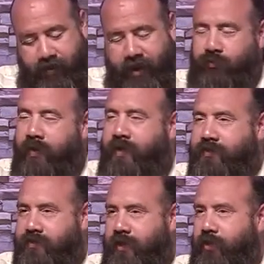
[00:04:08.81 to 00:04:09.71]
As we
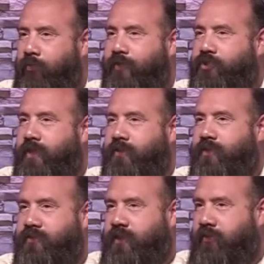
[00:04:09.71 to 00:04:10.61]
consider what
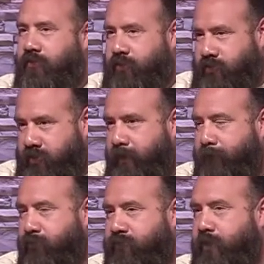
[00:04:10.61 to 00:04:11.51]
Jesus said to the
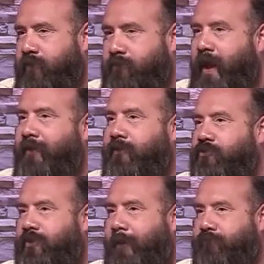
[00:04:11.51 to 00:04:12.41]
disciples there in Matthew
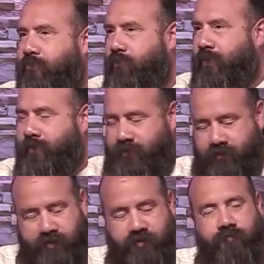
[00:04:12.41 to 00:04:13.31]
chapter
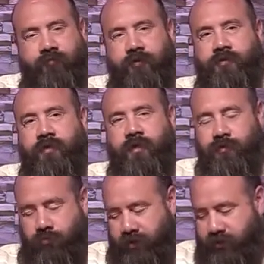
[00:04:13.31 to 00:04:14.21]
26 and verse
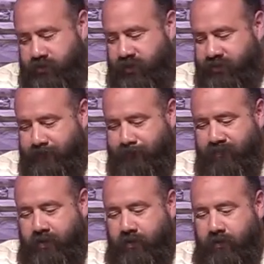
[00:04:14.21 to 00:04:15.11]
26,
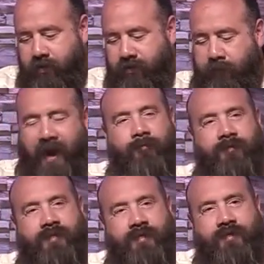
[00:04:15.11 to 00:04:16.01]
the
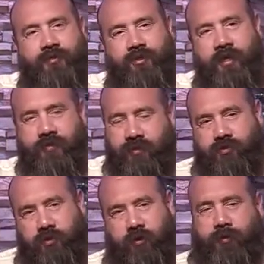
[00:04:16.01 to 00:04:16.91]
Bible says that
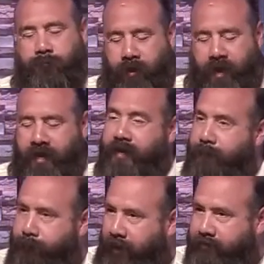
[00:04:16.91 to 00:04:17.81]
Jesus took the bread and he
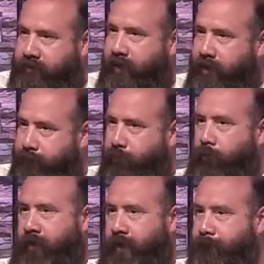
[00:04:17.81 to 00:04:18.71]
blessed it and he
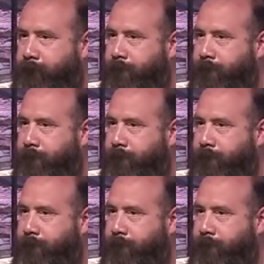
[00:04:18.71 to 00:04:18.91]
broke it.